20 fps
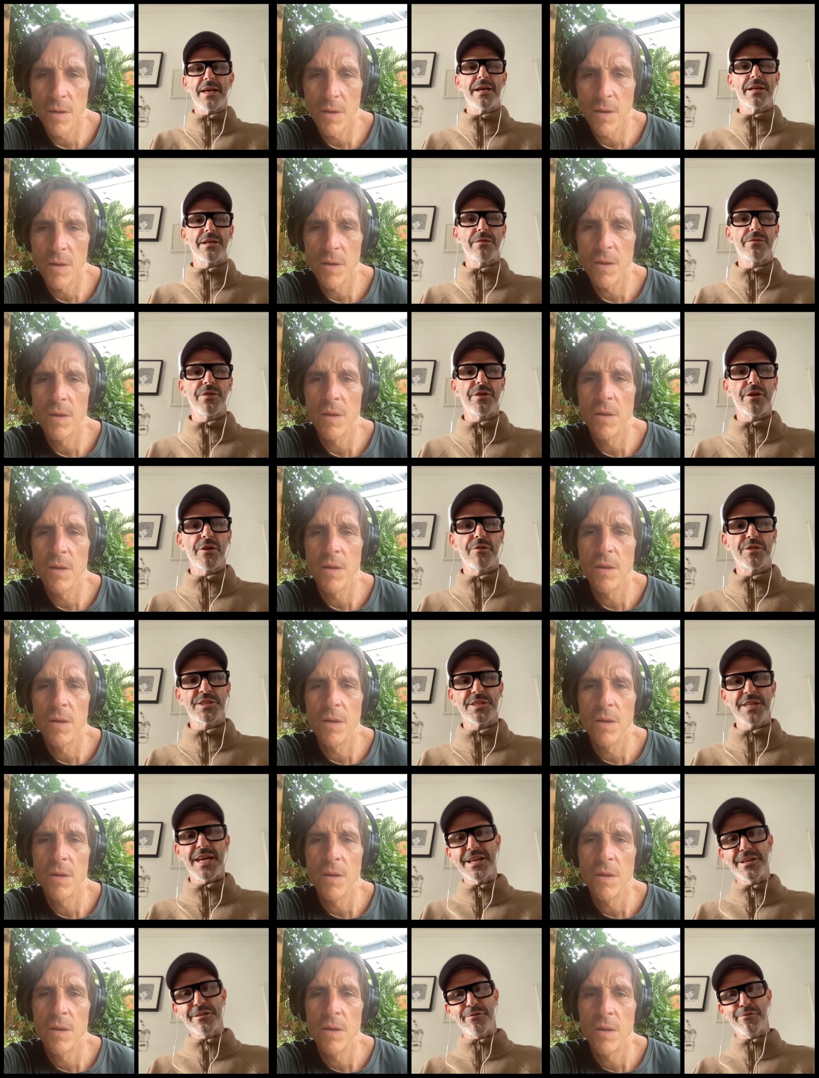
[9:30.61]
Speaker 1: kind of, you know,
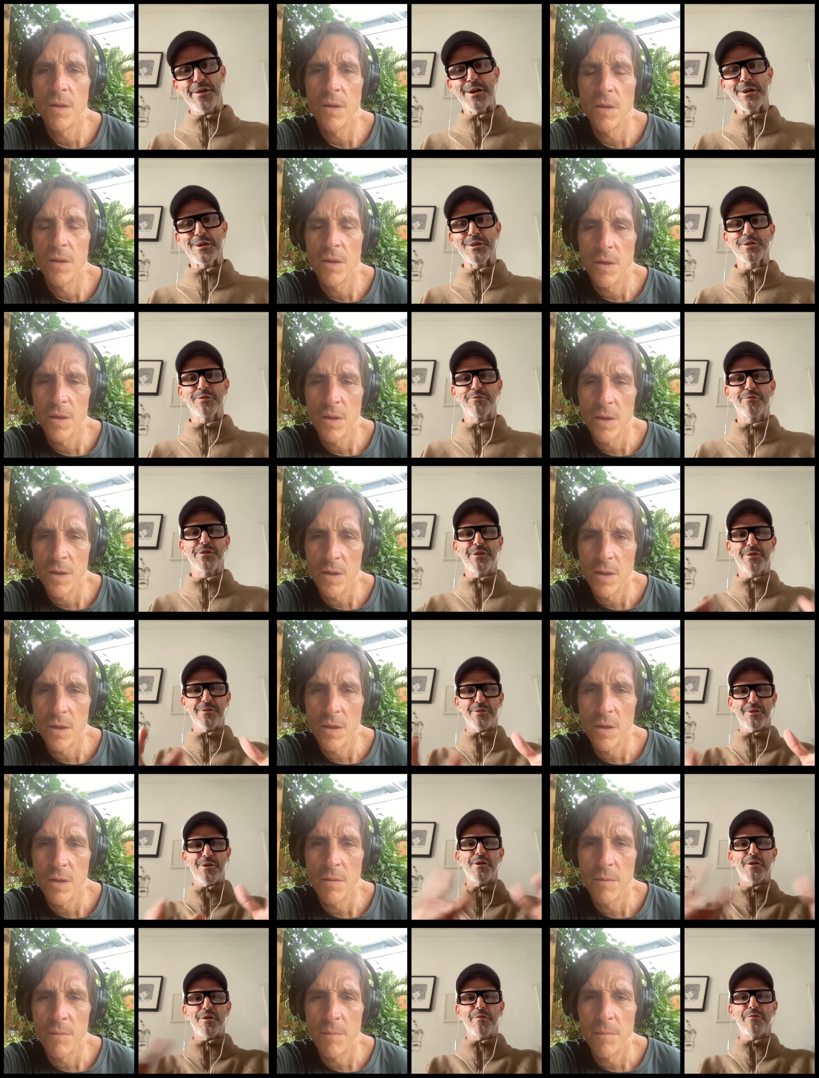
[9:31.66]
side effects of the
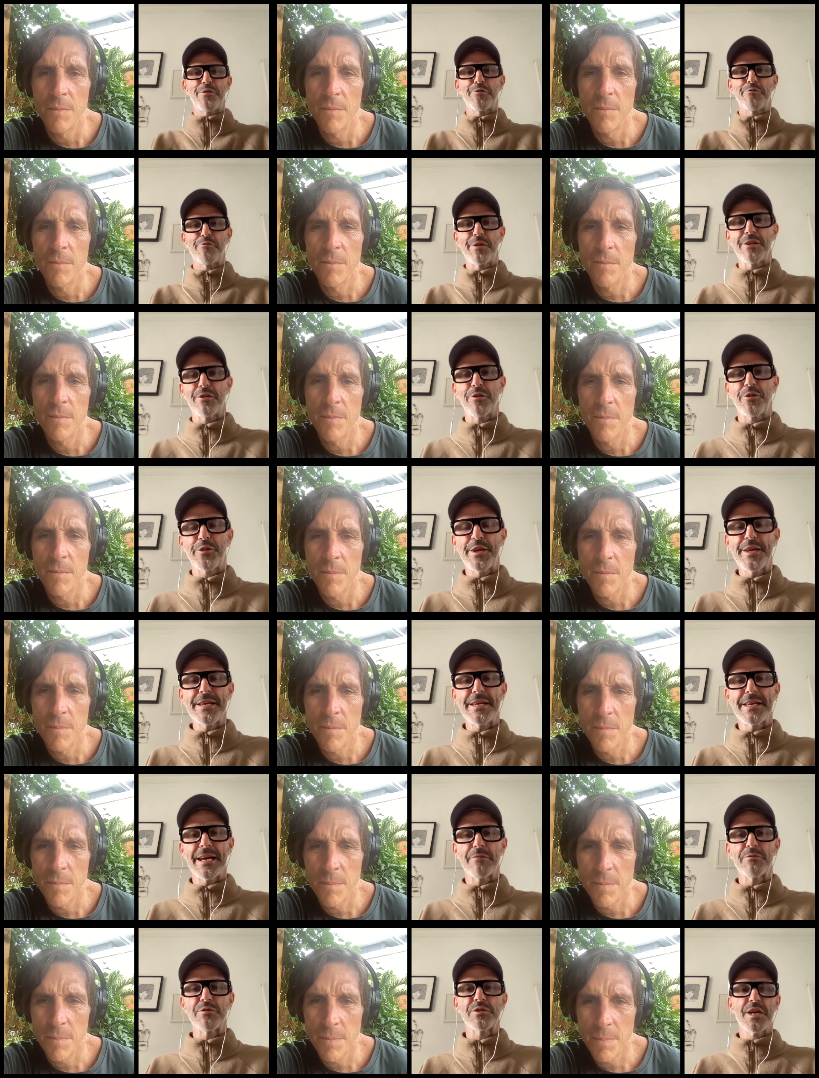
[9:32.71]
real
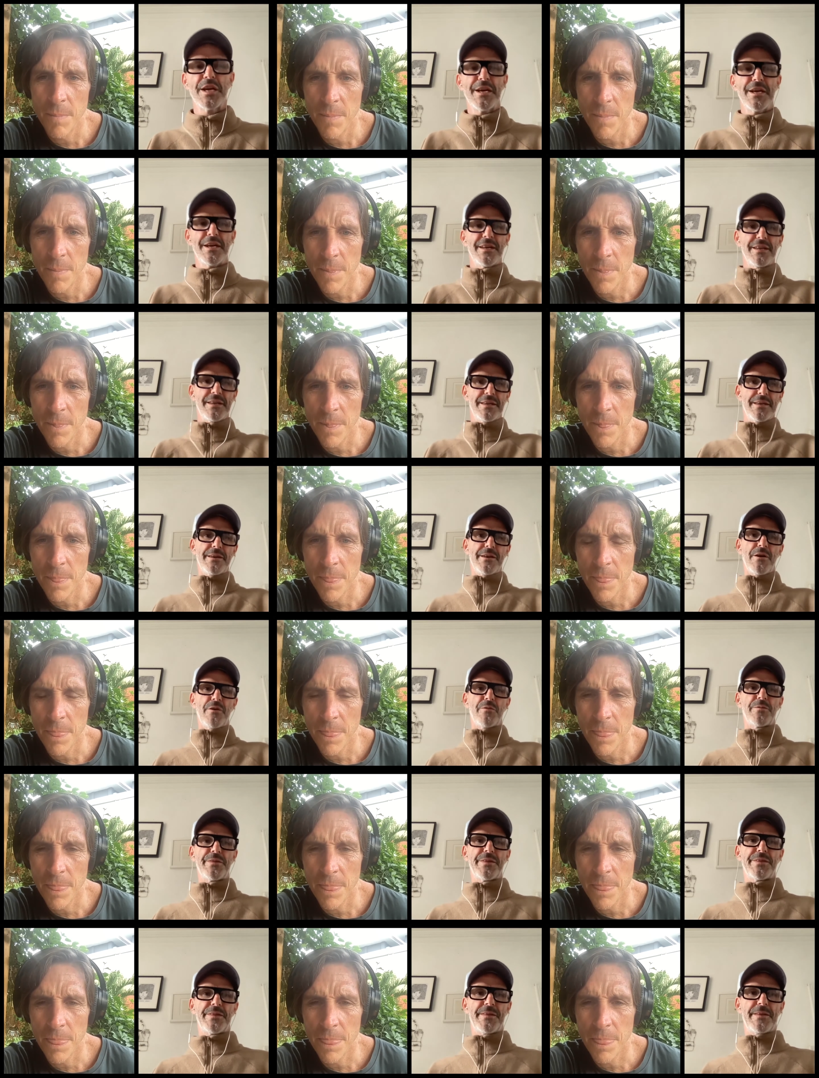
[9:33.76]
thing. I was, you know,
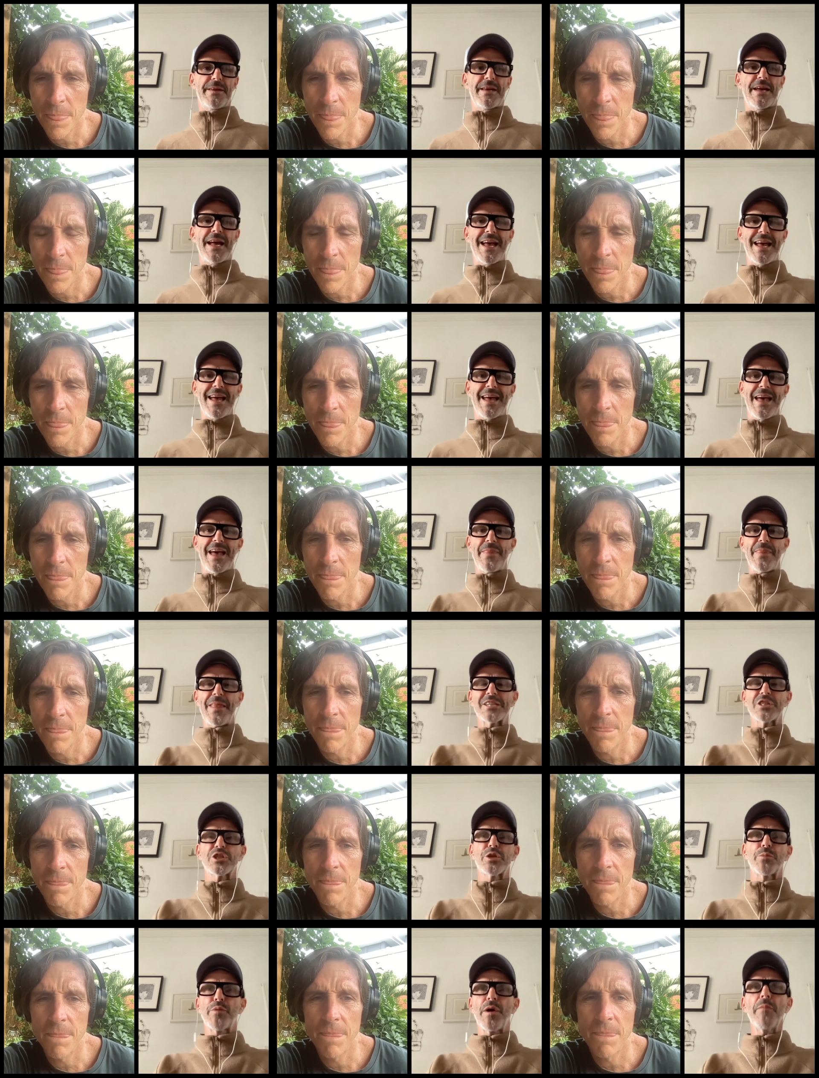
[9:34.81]
and
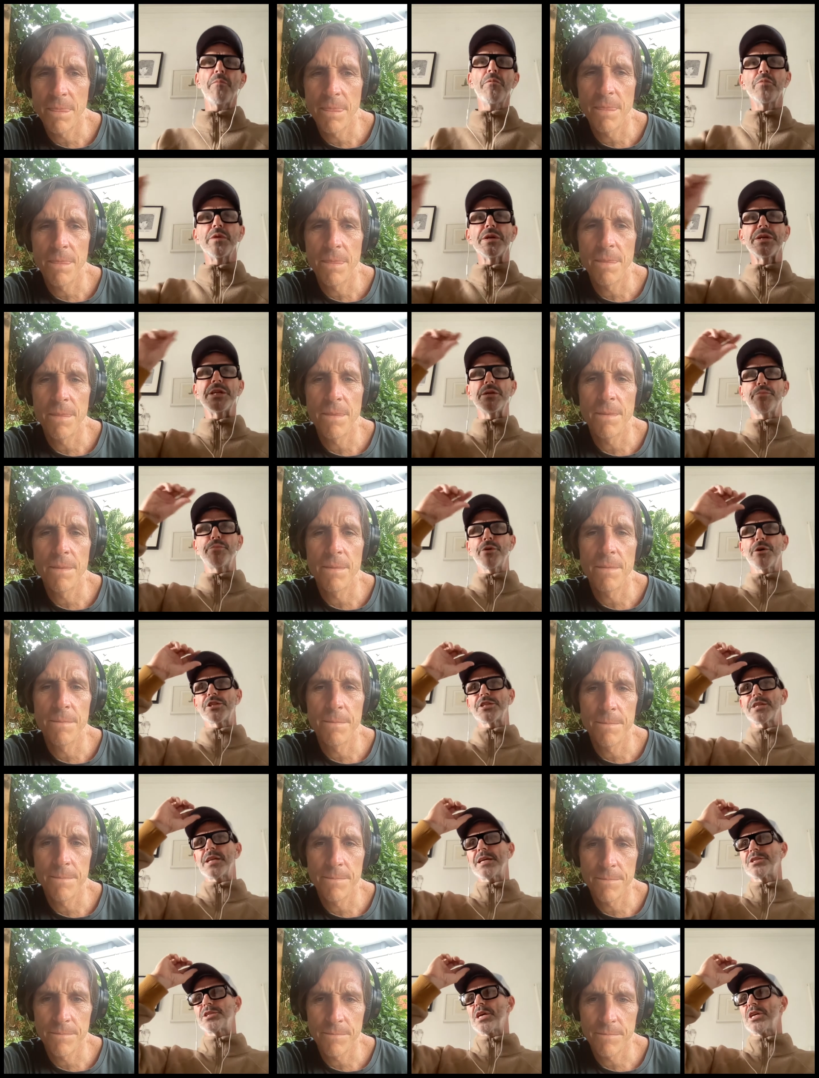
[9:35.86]
that's the problem with
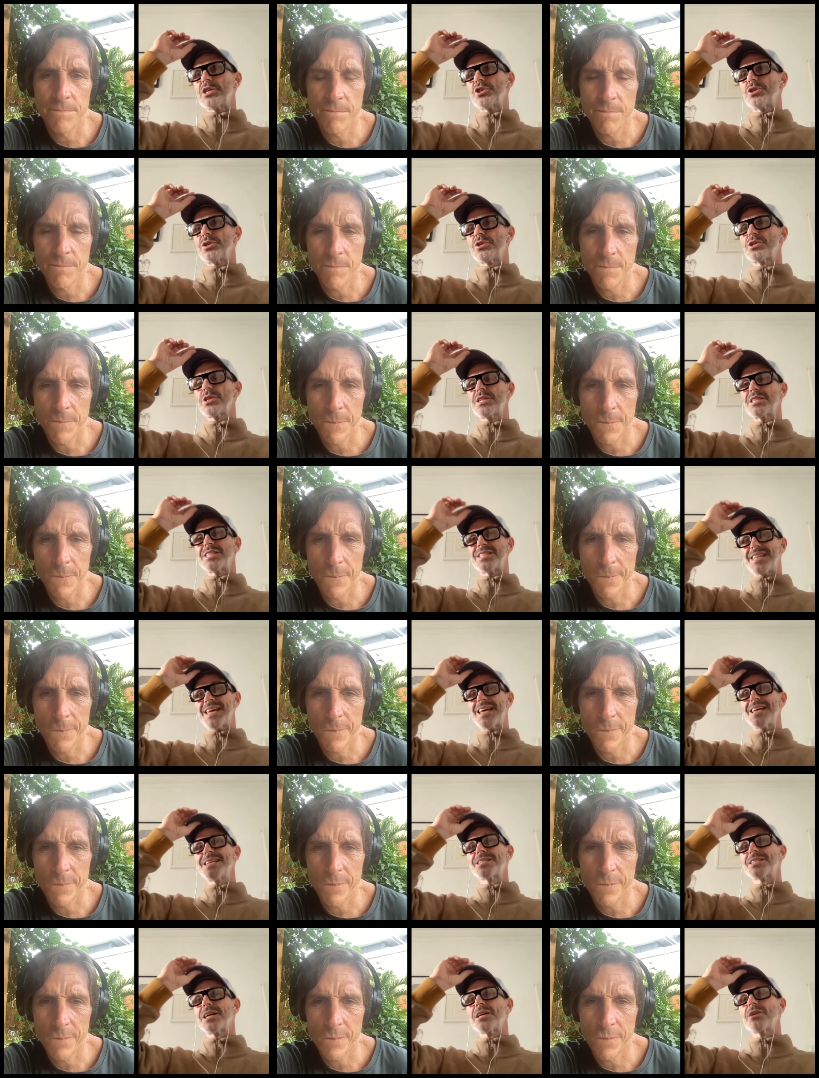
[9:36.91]
depersonalization. To this
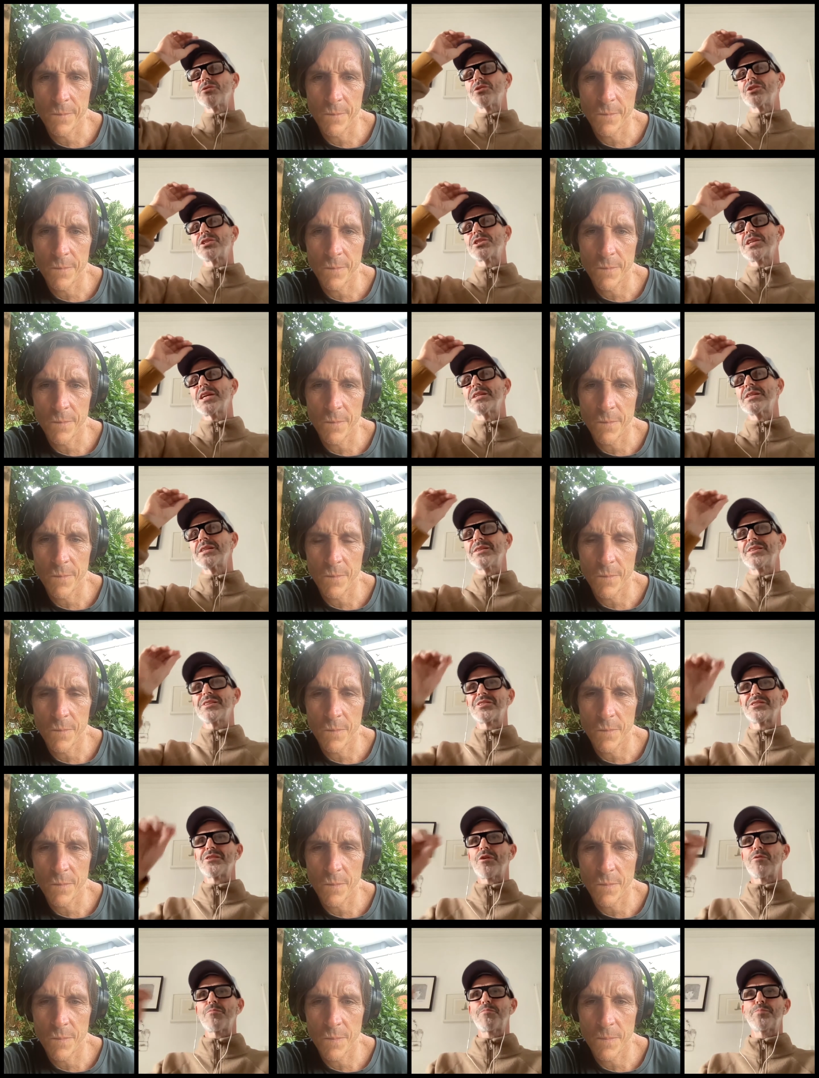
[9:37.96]
day, as I understand it, there's
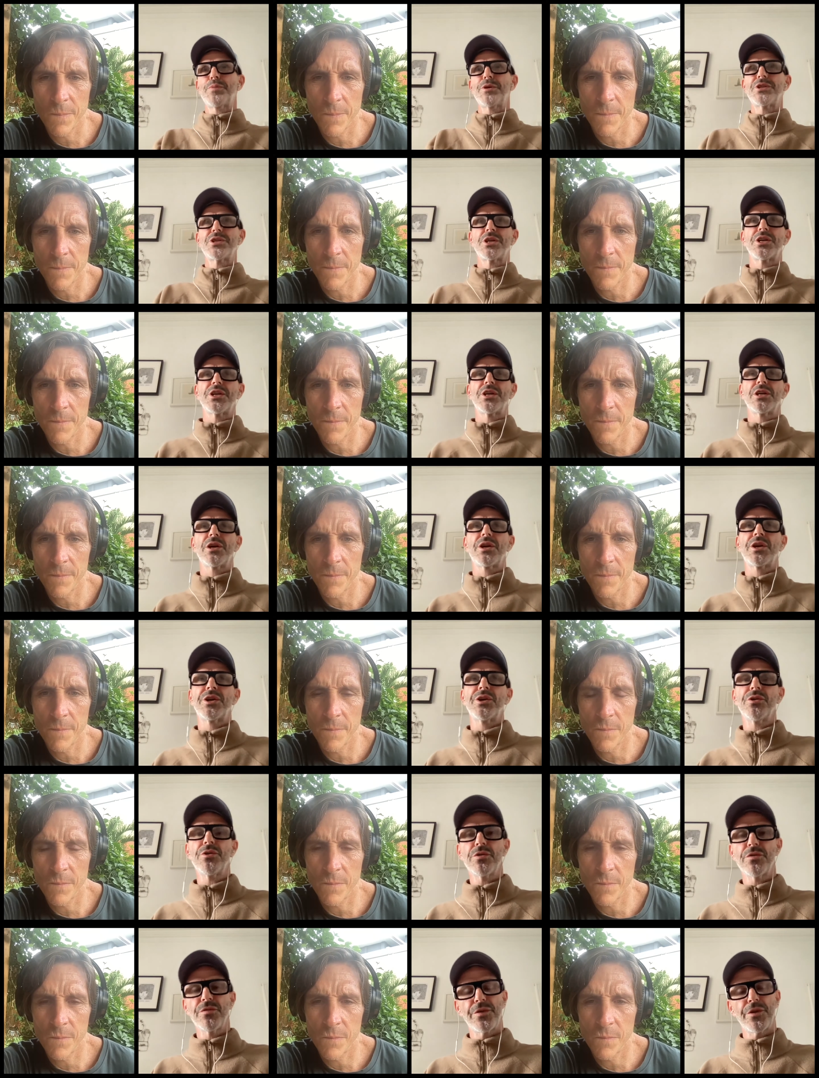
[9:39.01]
no particular
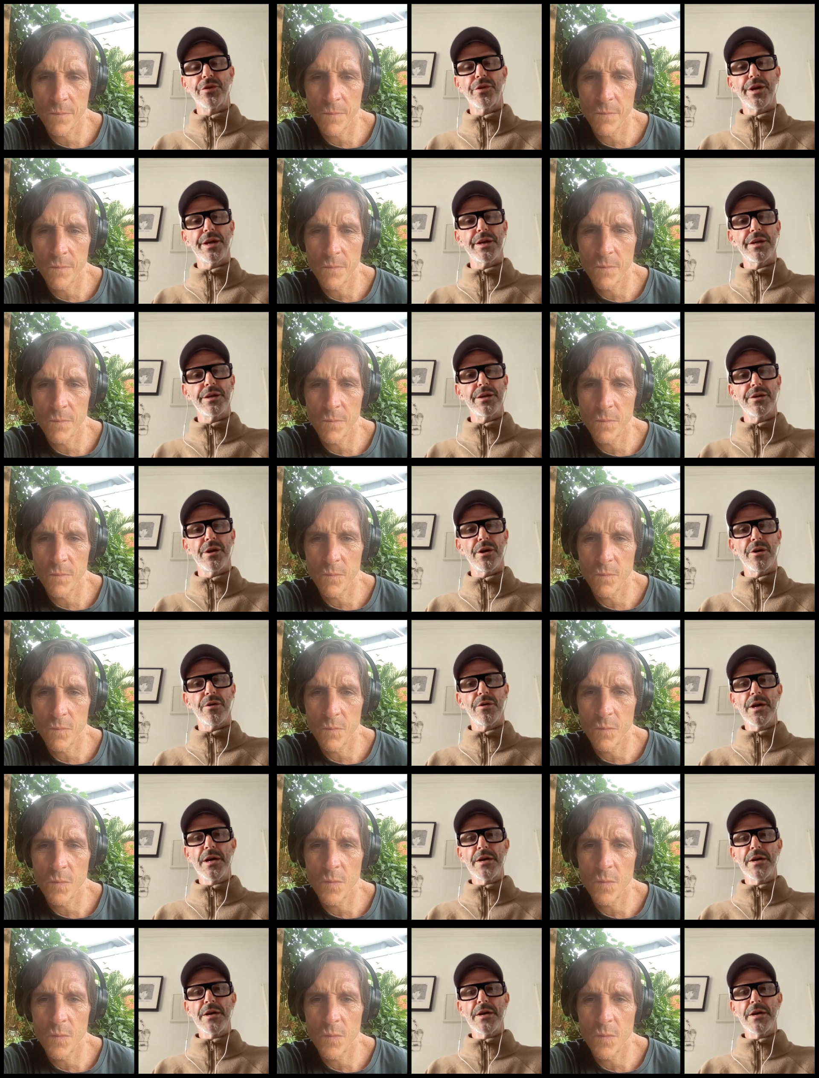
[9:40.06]
cure for it. You know,